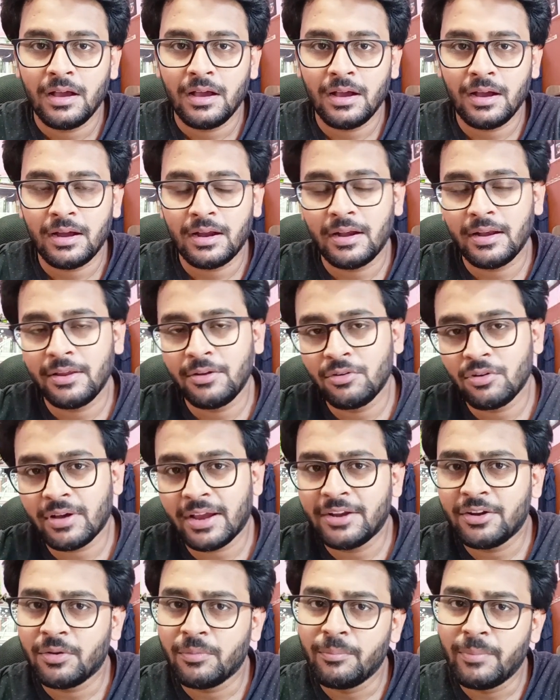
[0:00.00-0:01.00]
uh, you know
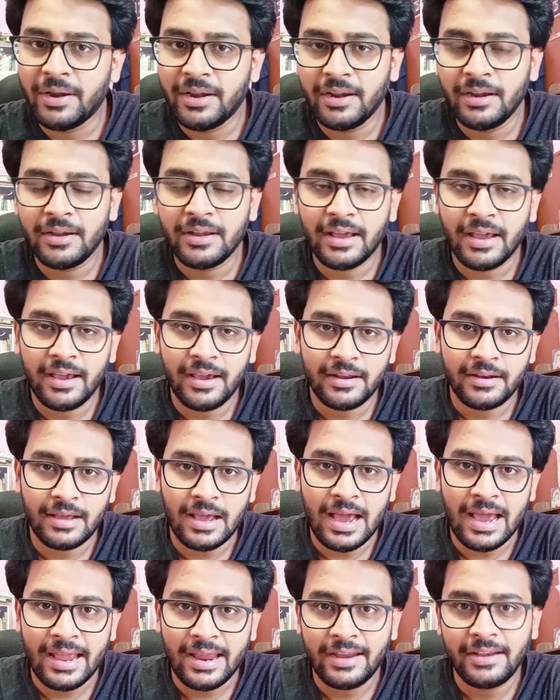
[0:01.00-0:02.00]
kind of middle
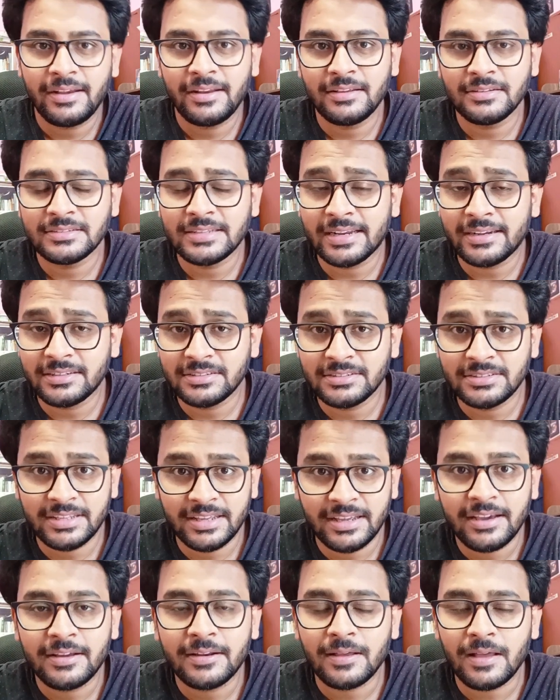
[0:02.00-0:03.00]
tier IITs that is
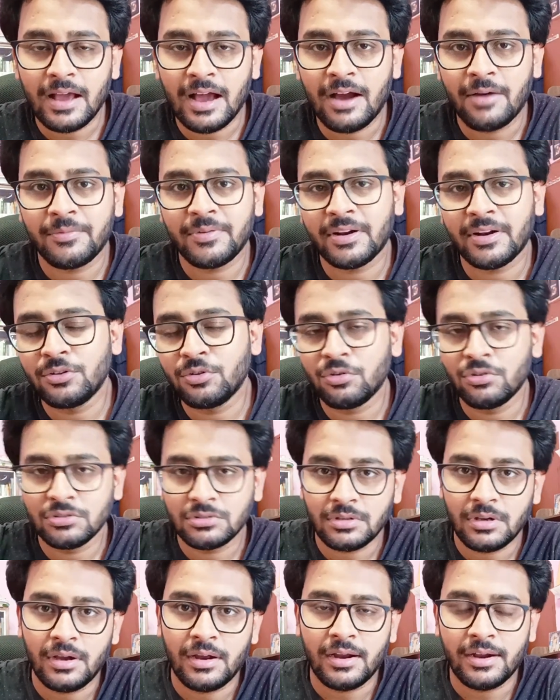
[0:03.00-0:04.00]
there after
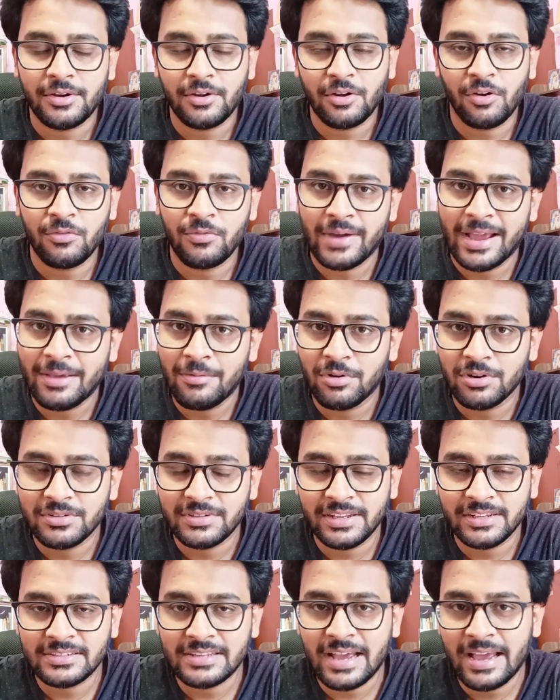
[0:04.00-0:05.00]
those uh, top five or
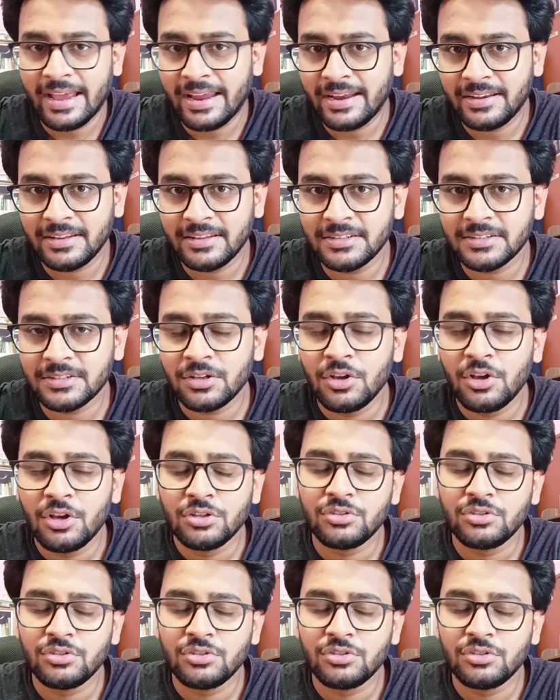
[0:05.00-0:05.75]
six IITs.